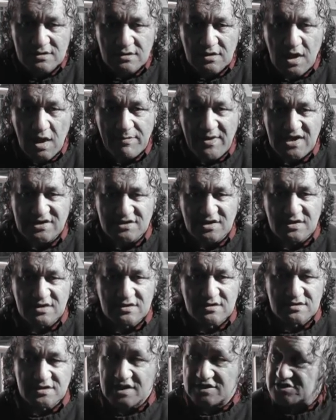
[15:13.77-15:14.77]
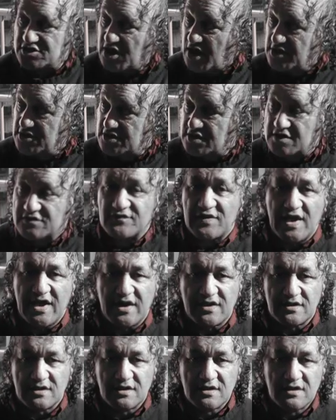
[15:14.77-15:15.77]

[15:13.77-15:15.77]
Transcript: our partner, can change this flag